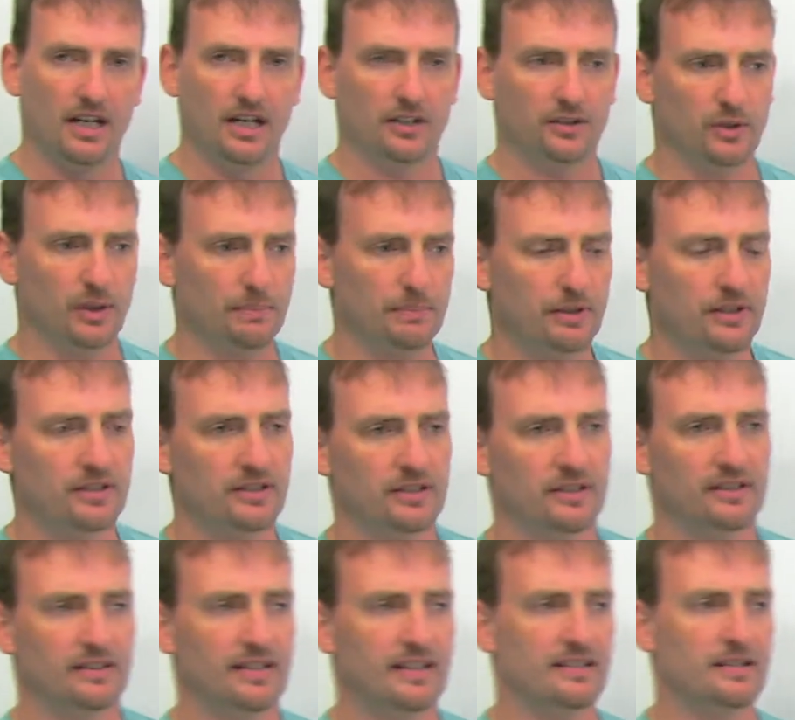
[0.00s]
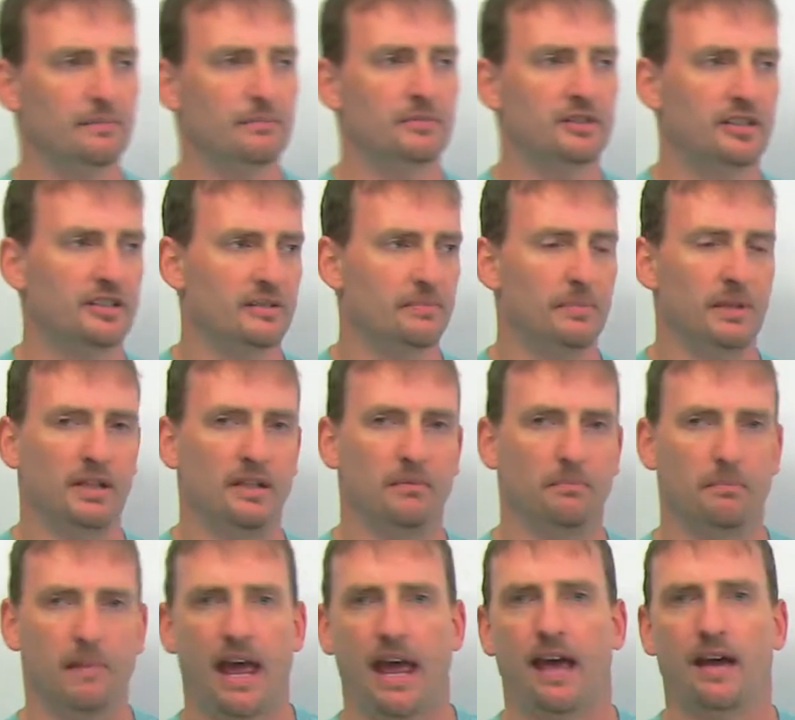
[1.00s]
So a person doesn't just
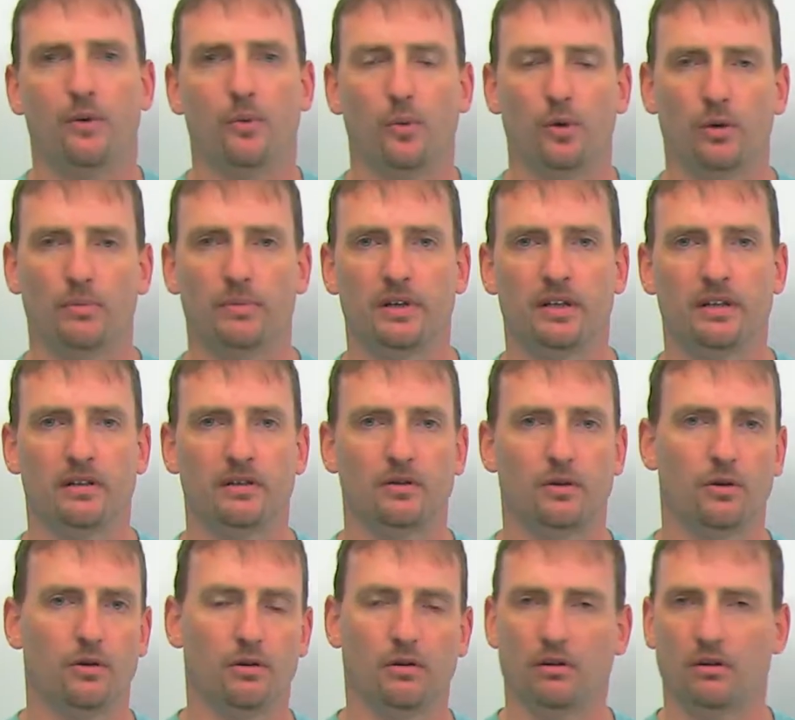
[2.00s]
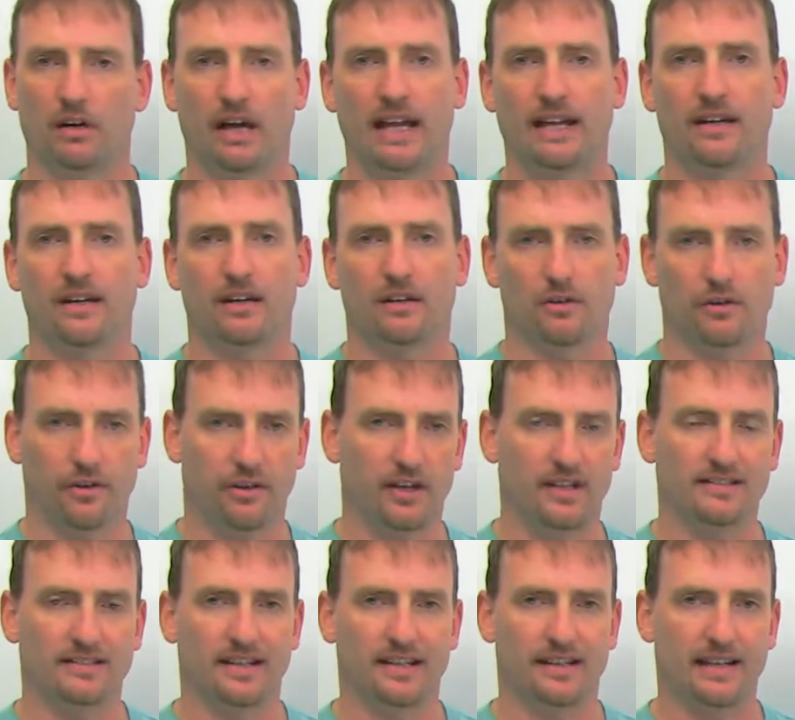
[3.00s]
mean man, woman, or
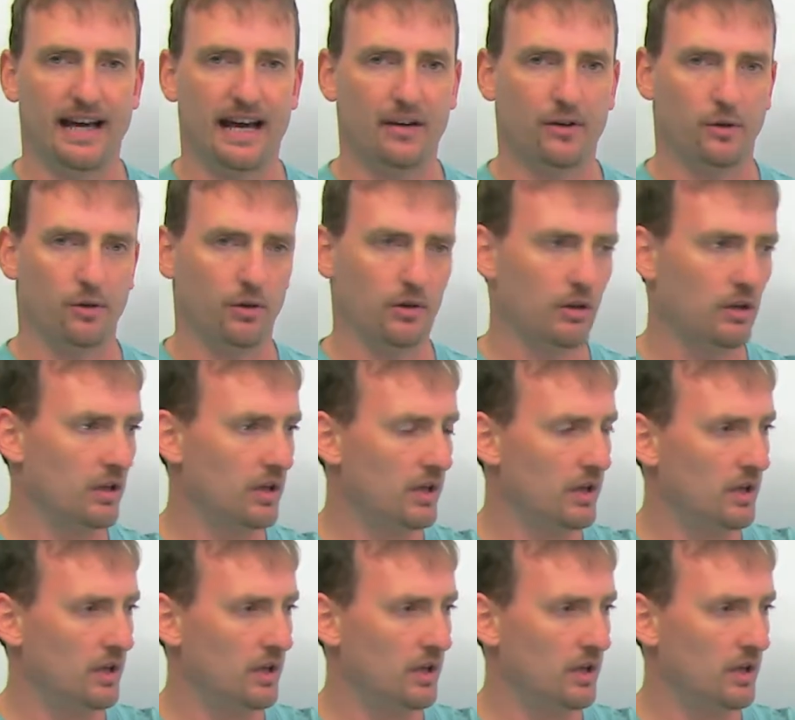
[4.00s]
things like that, or